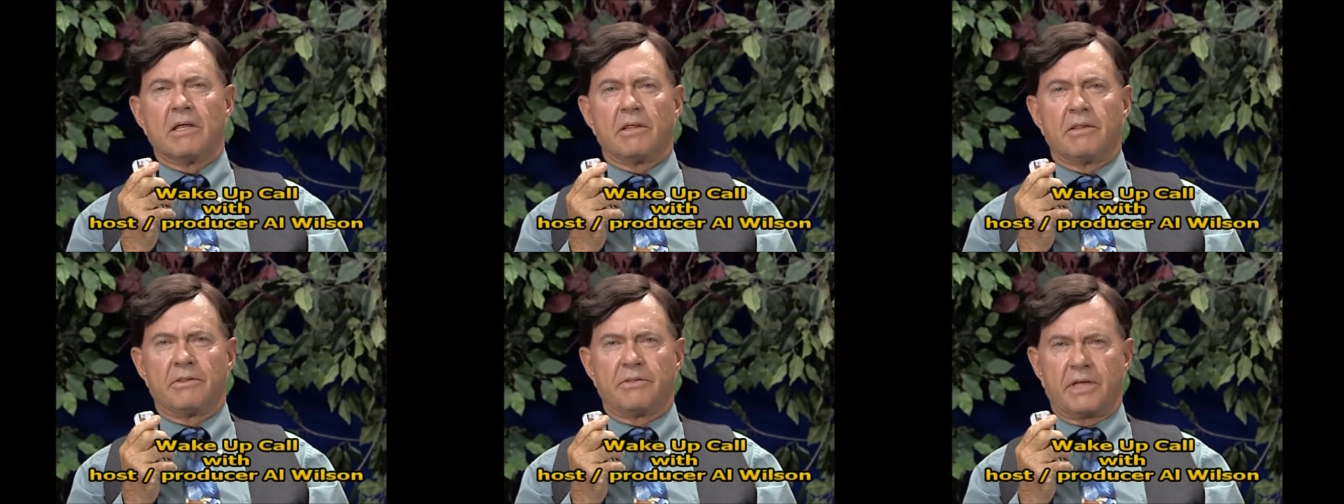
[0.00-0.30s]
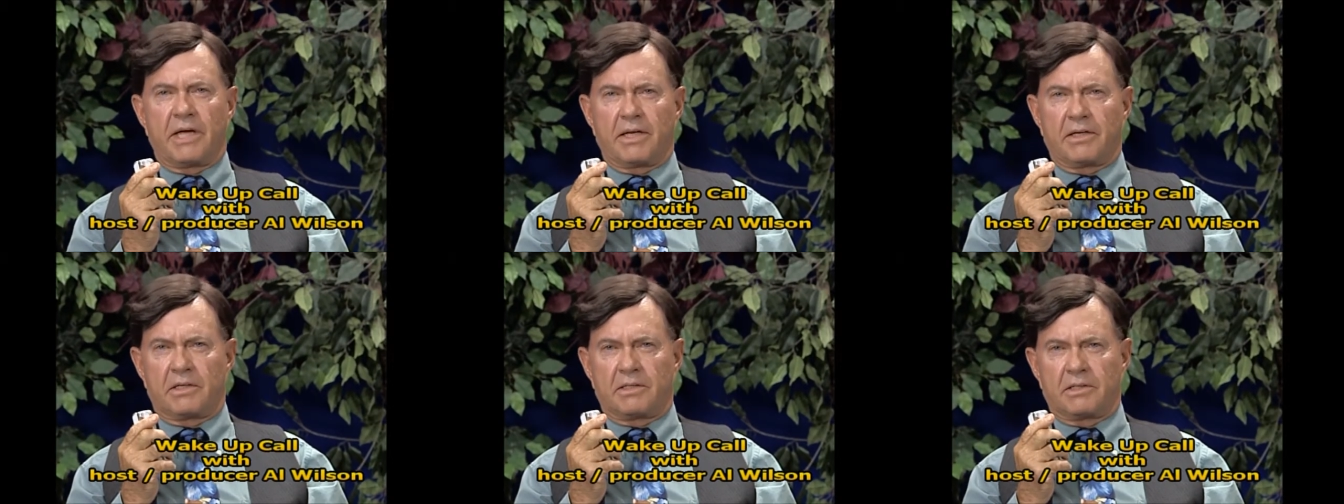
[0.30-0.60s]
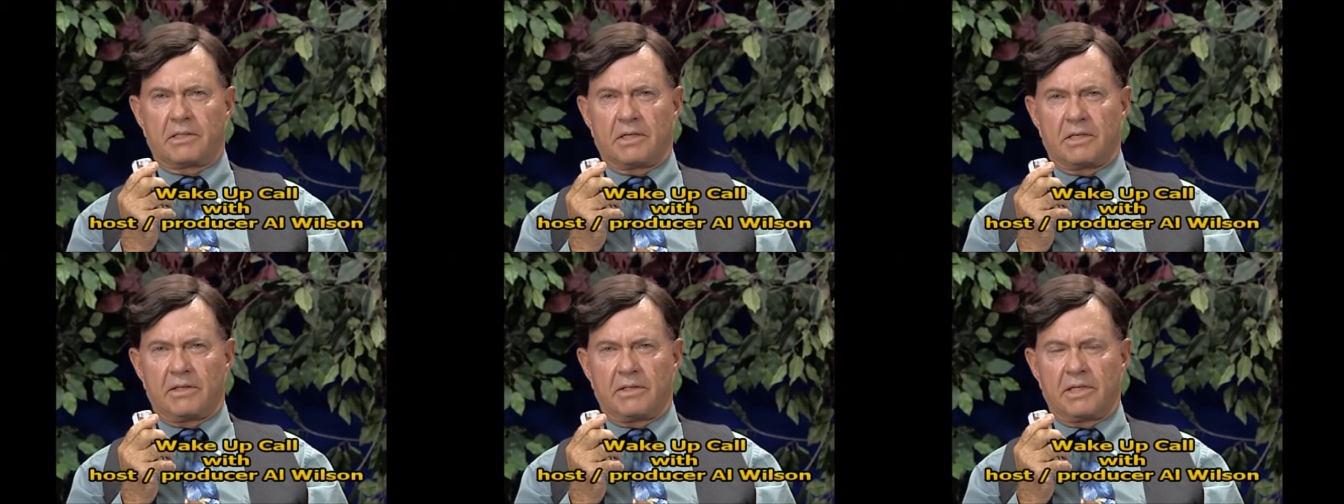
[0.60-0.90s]
that
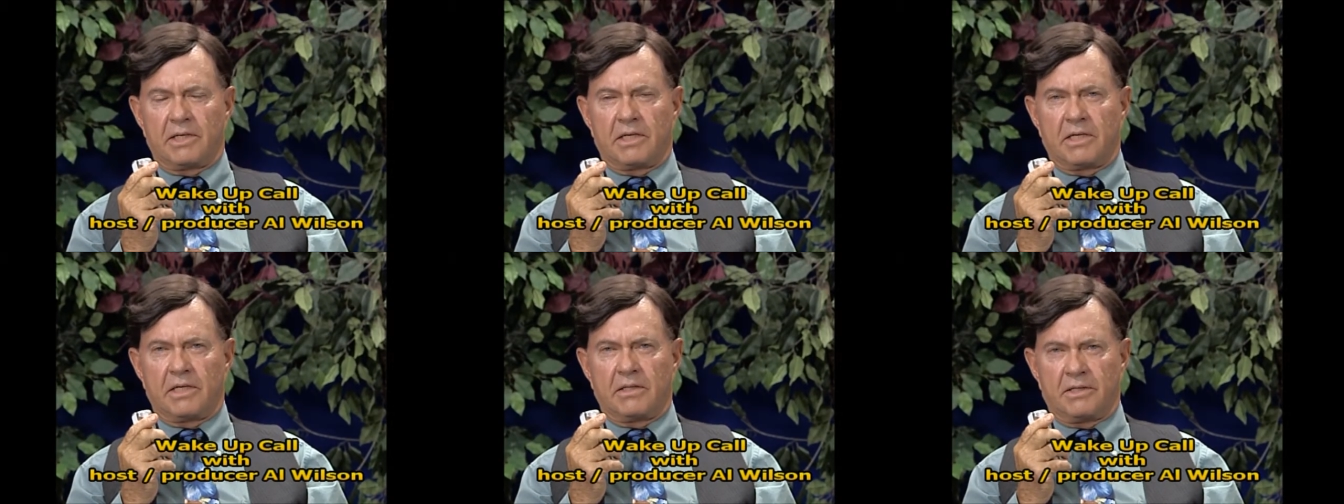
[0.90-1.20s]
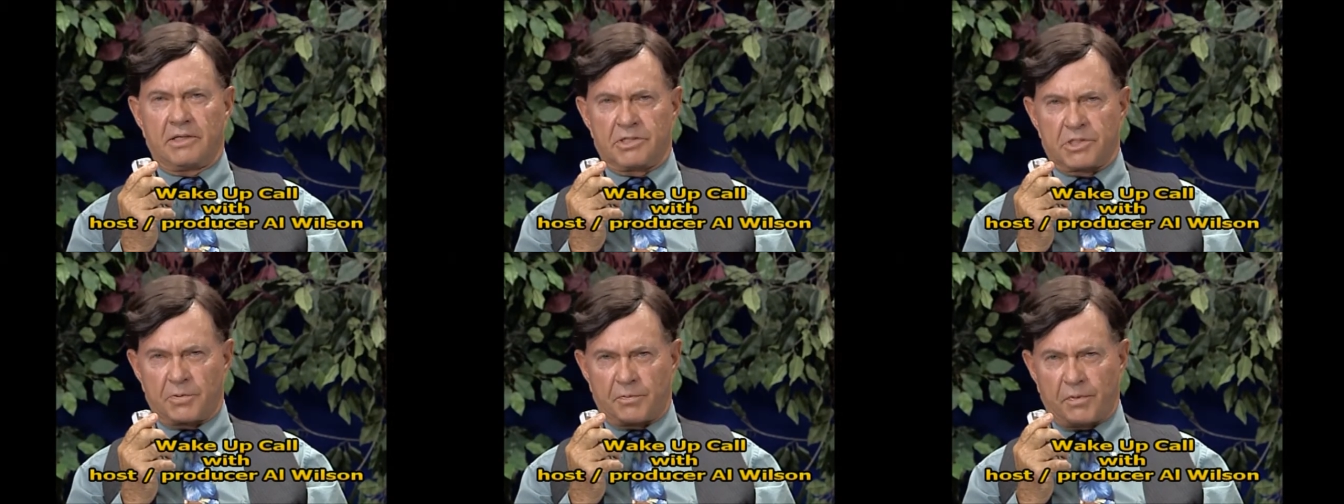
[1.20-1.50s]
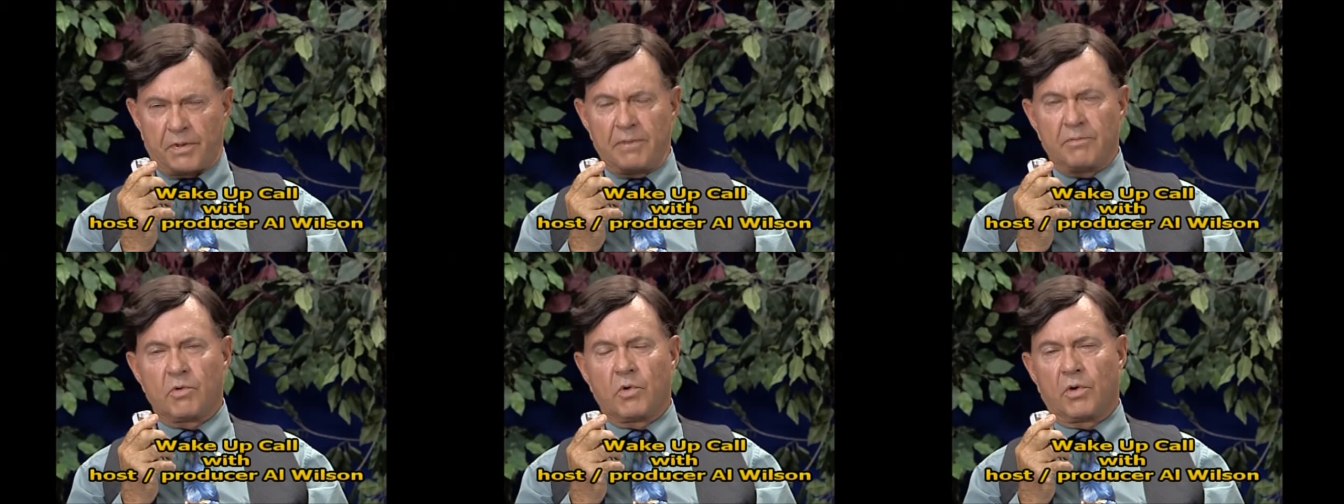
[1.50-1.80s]
the
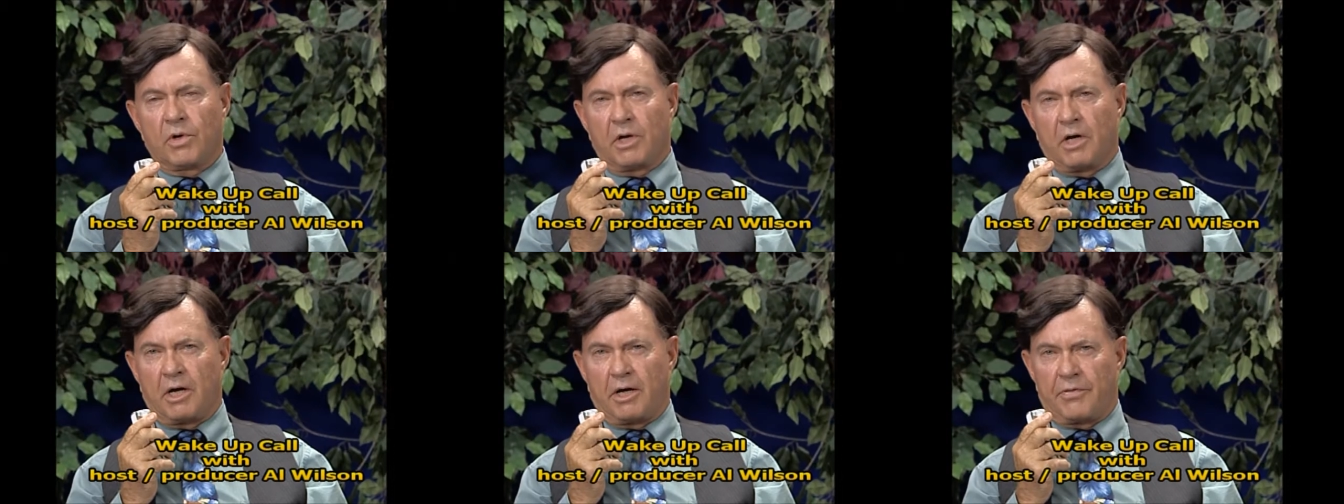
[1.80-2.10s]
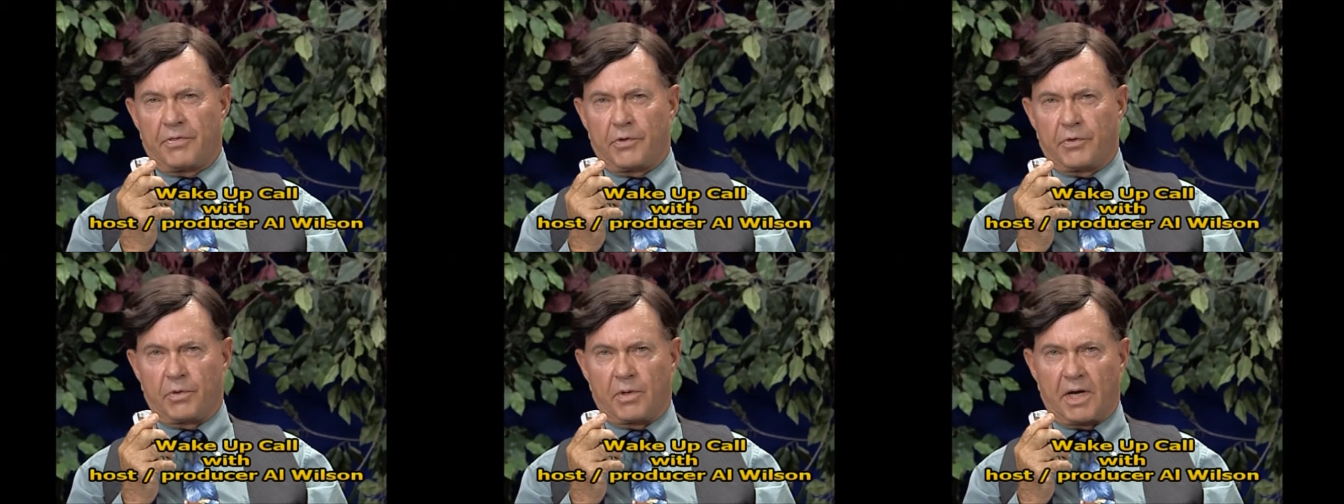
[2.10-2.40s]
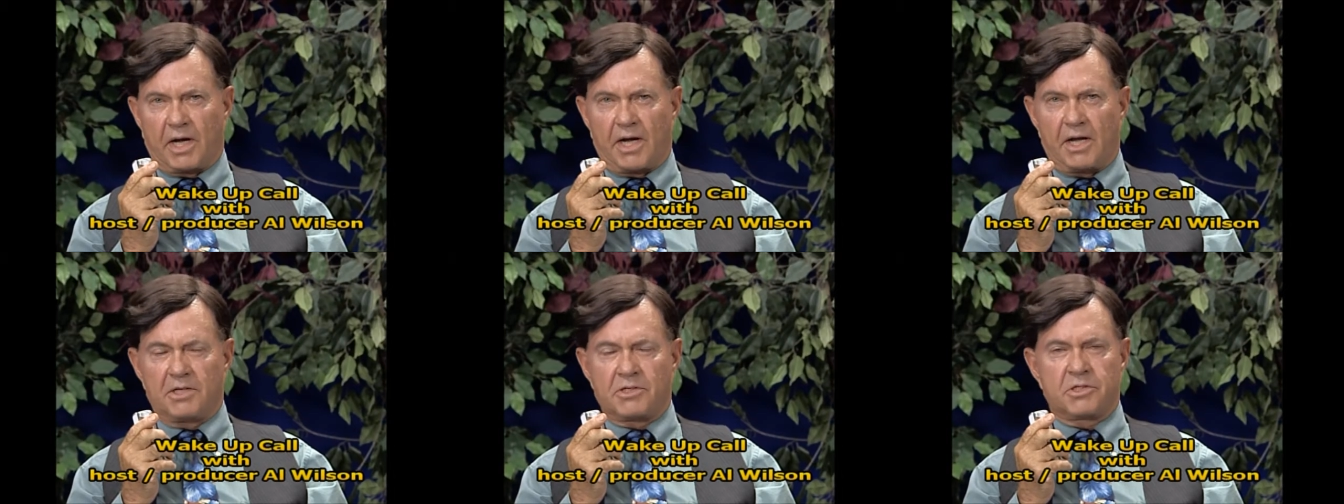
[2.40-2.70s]
Supreme Court
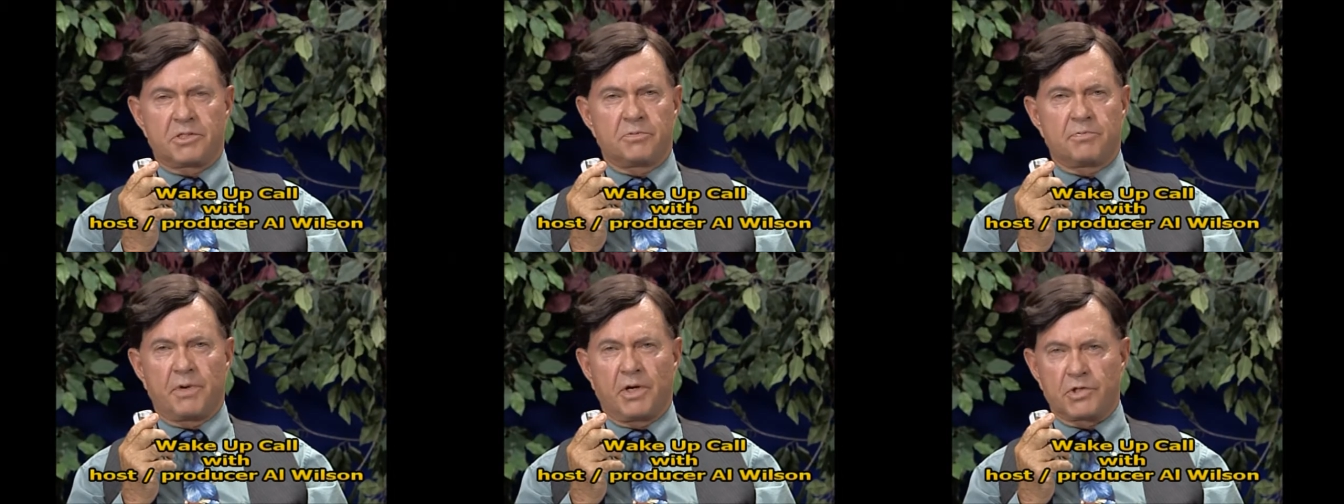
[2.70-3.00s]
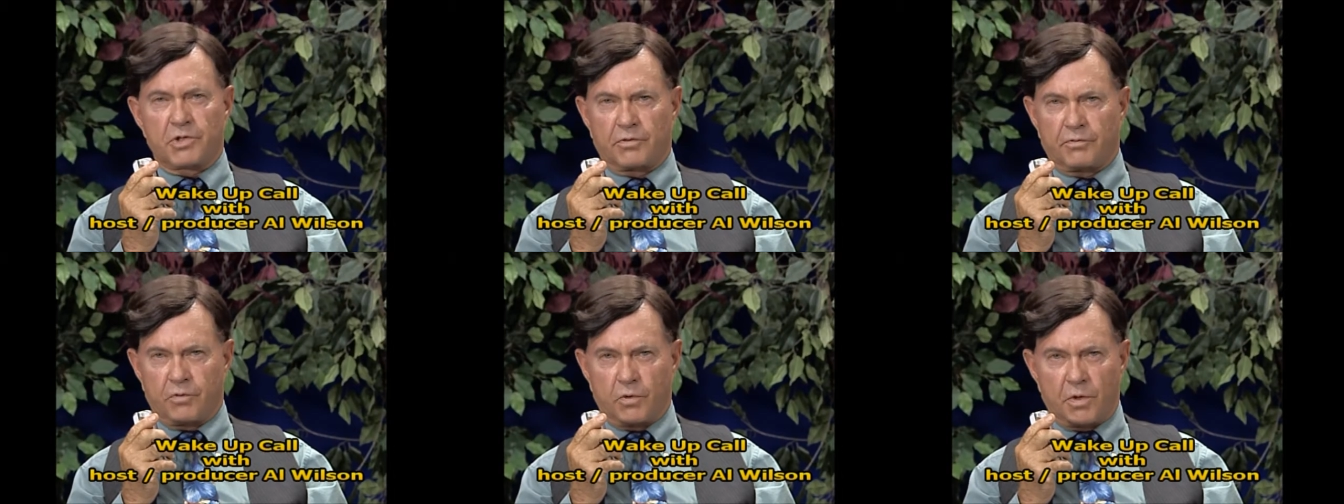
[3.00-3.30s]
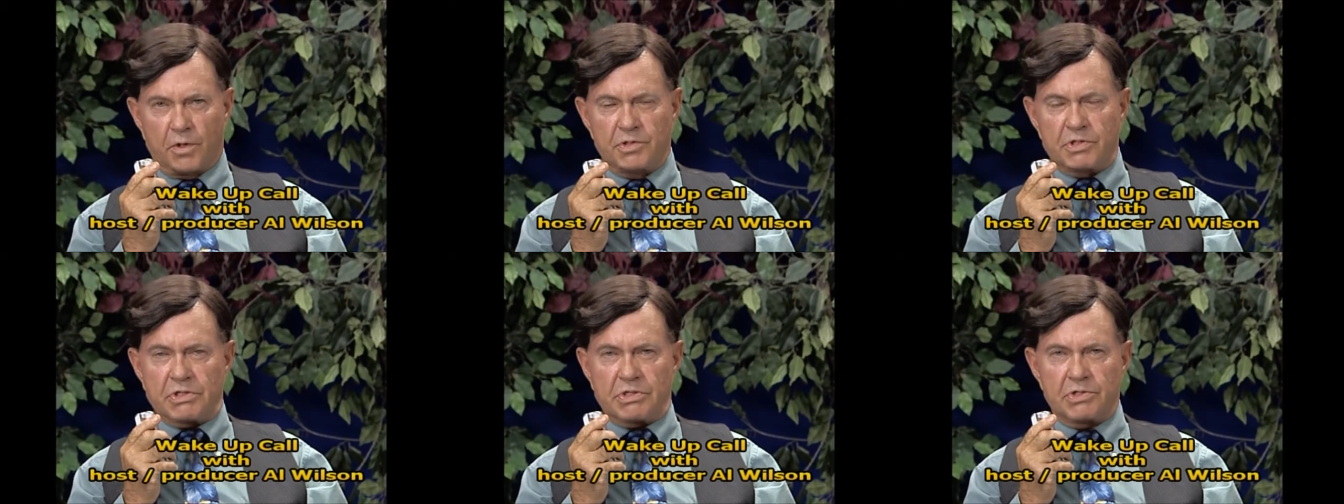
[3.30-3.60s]
authorized special
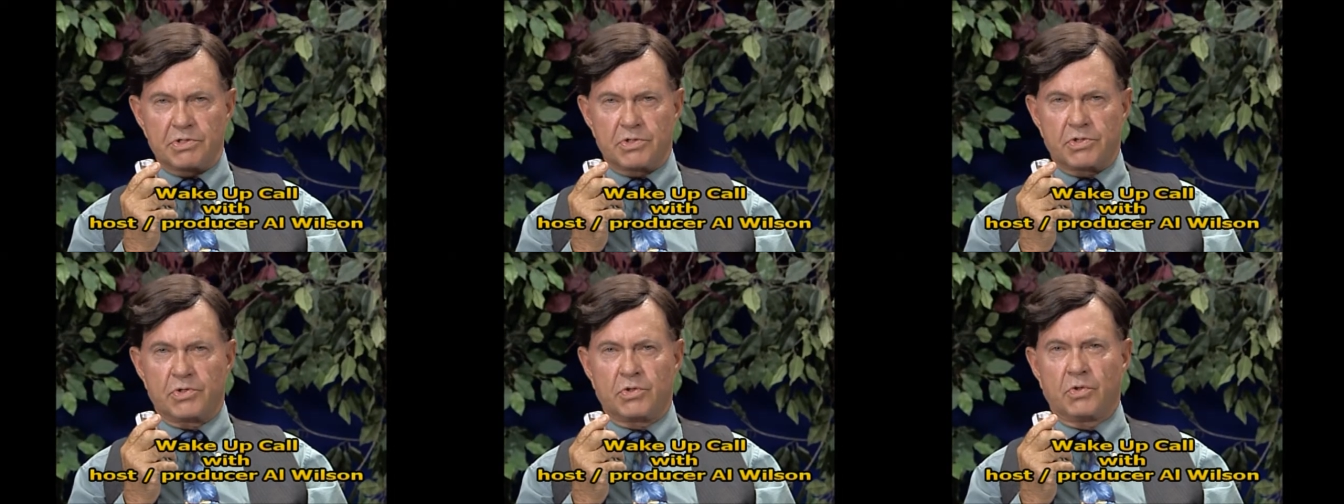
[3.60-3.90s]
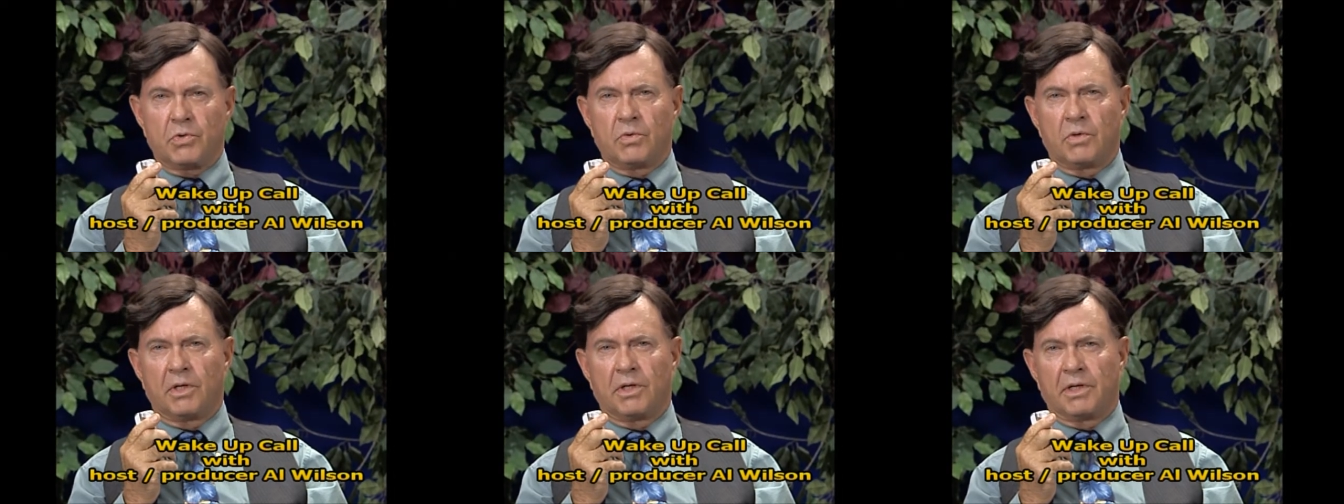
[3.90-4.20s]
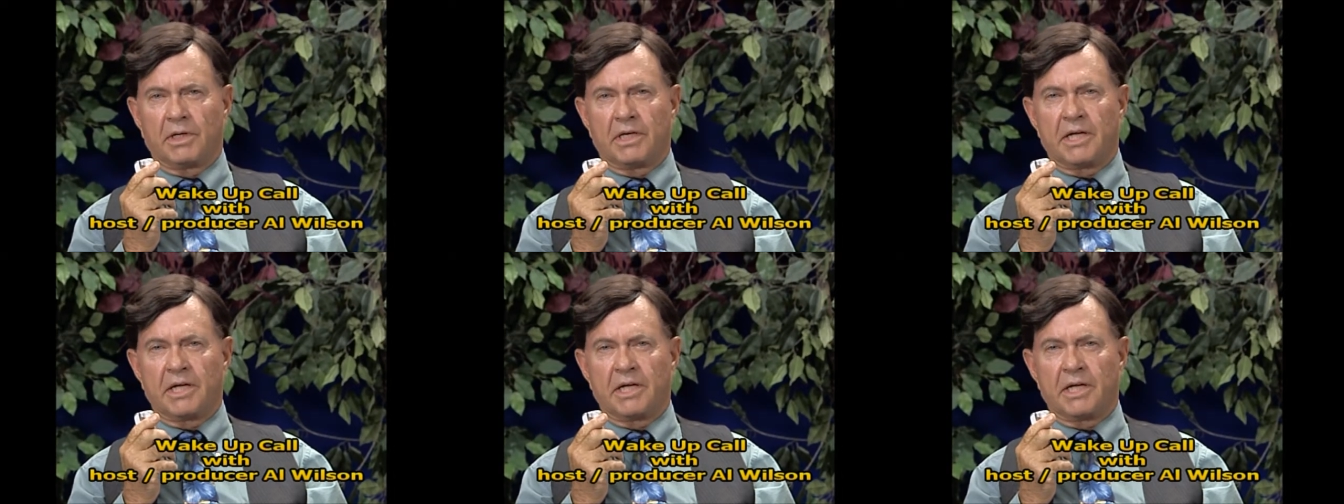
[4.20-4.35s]
forces to